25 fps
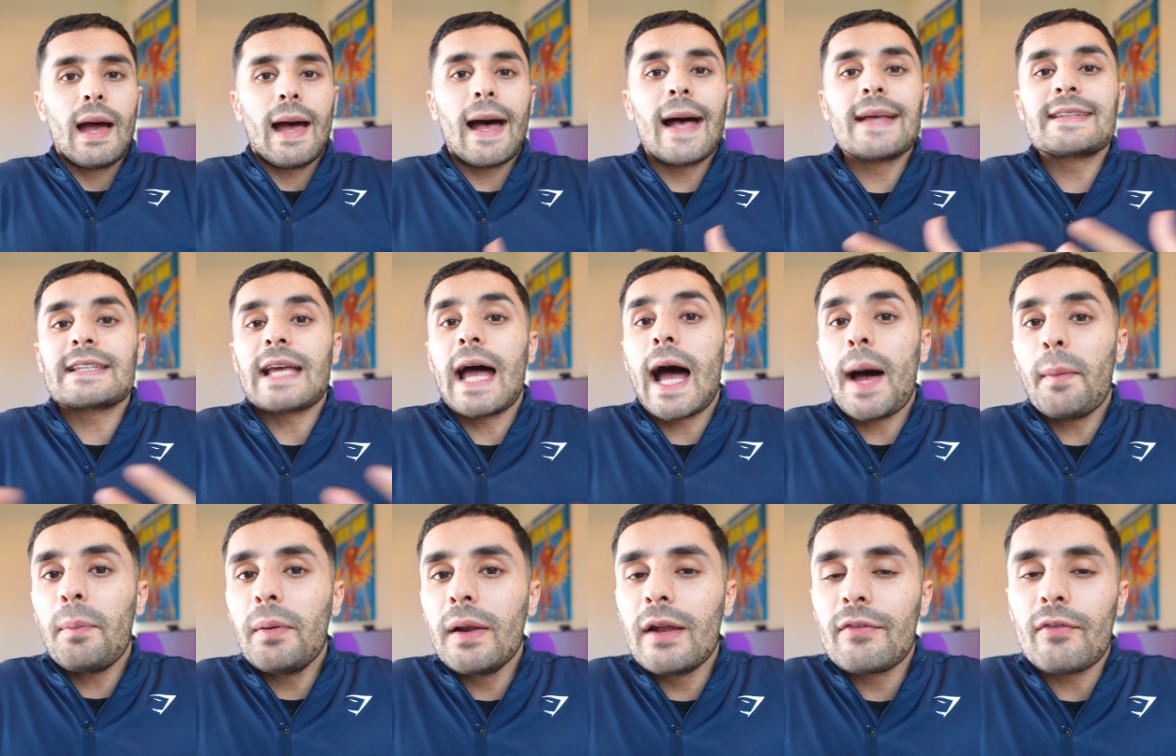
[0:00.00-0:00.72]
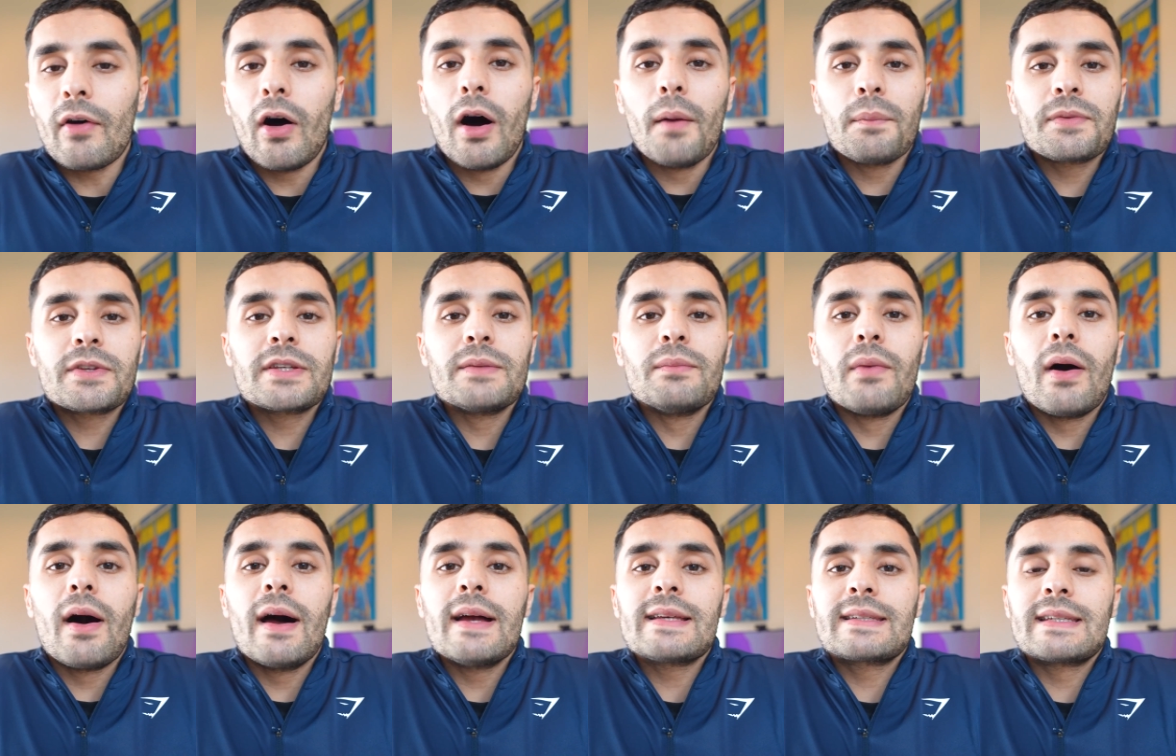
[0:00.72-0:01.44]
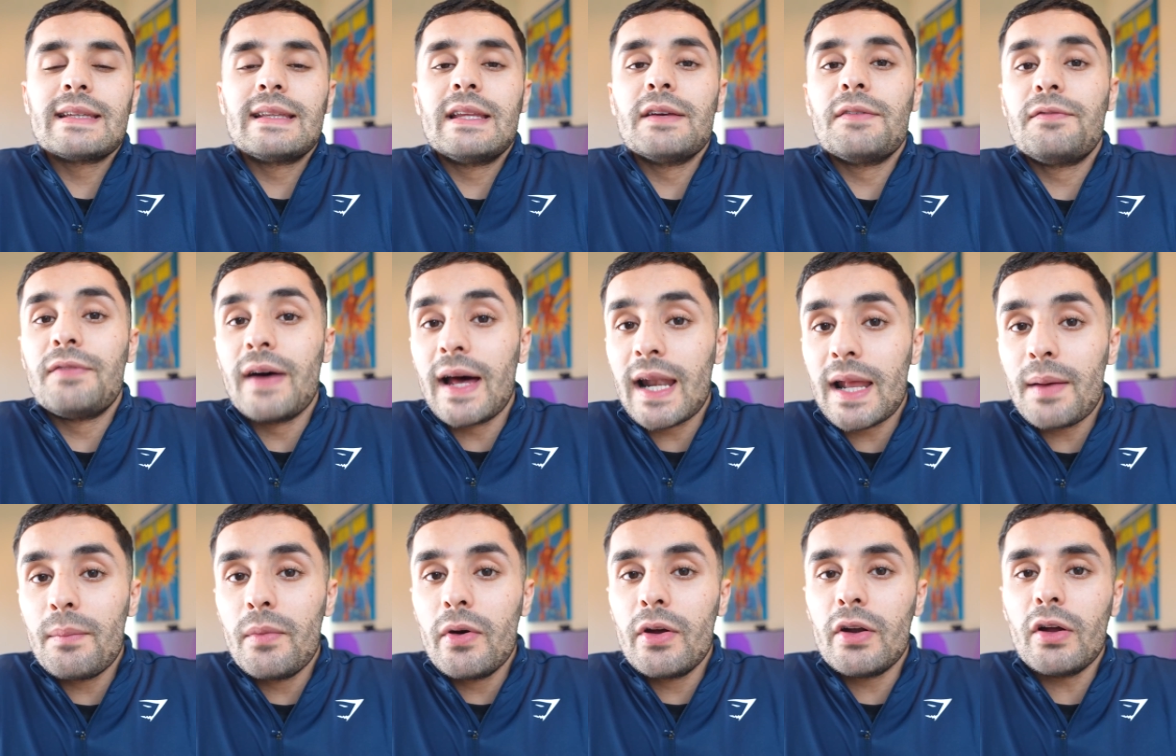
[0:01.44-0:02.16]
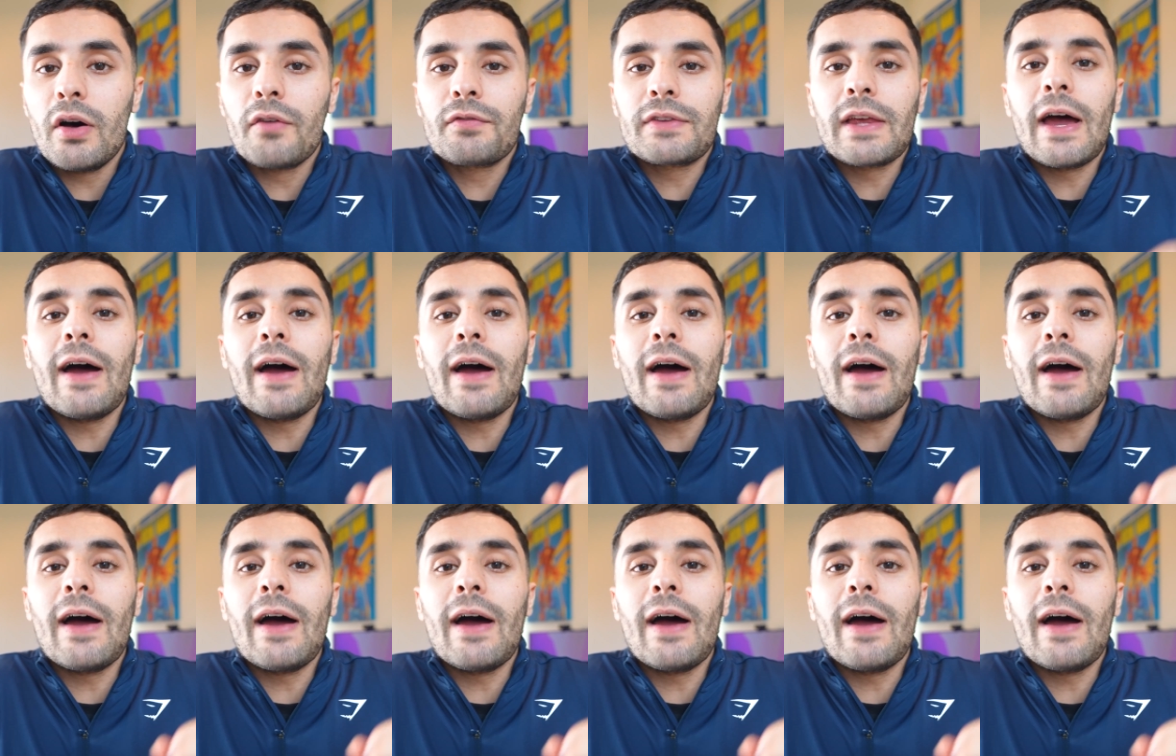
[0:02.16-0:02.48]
as Apple have optimized the development of